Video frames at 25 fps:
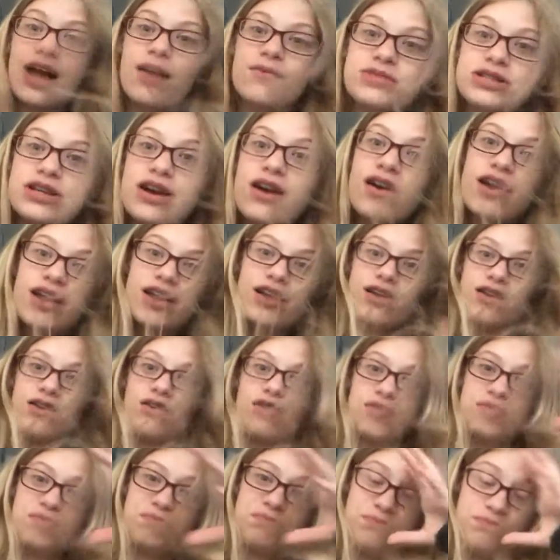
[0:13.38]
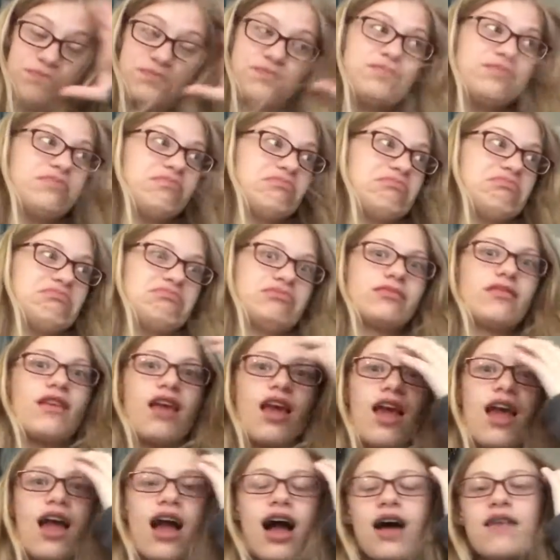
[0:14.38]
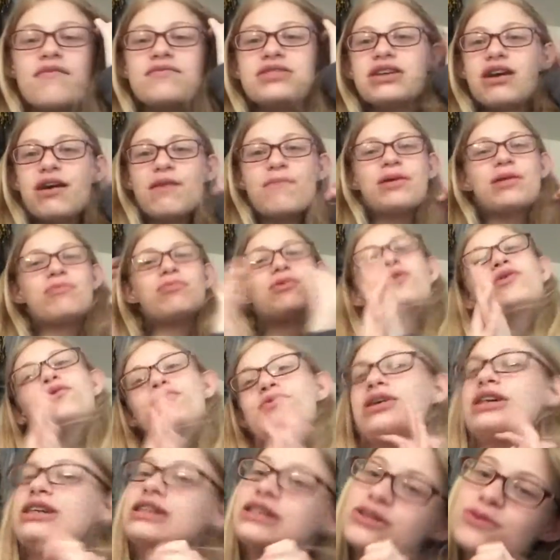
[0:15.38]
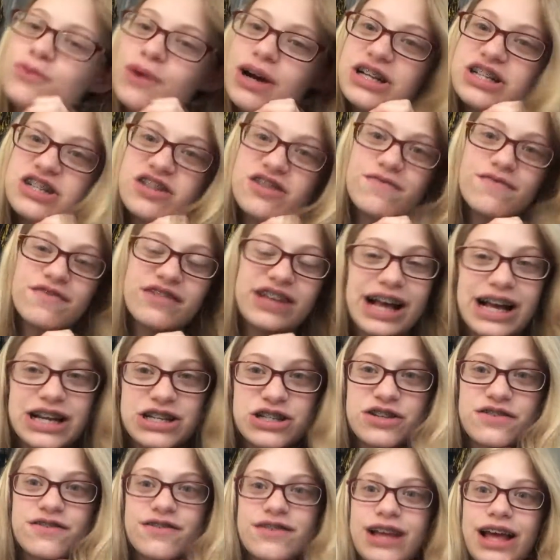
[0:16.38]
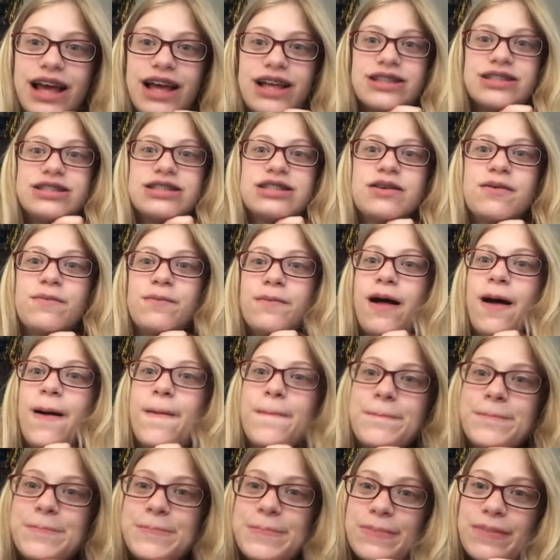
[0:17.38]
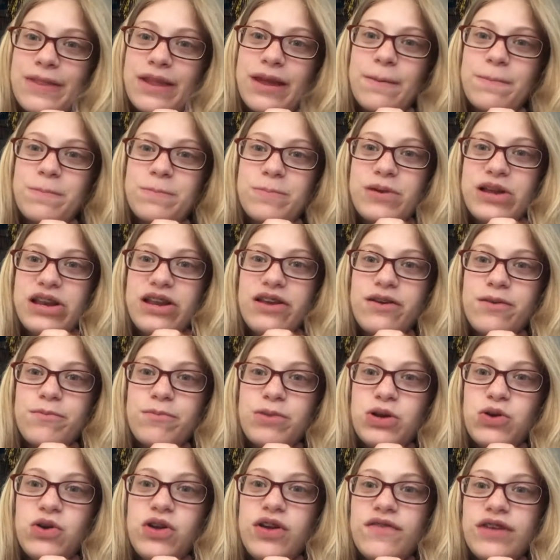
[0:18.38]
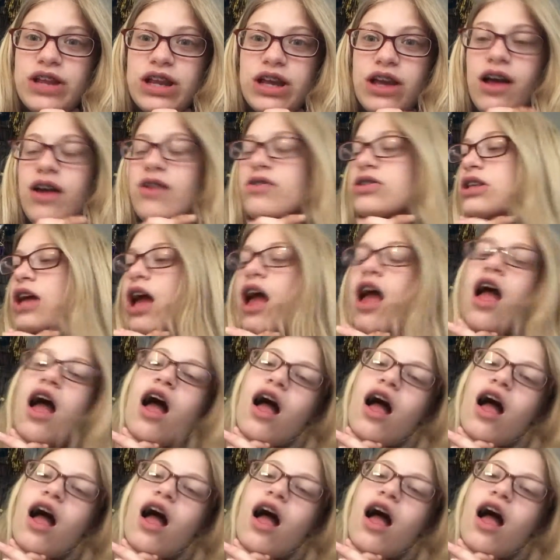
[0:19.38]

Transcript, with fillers: I'm sorry. I'm sorry people who wanted to watch some fashion and some um, beauty videos.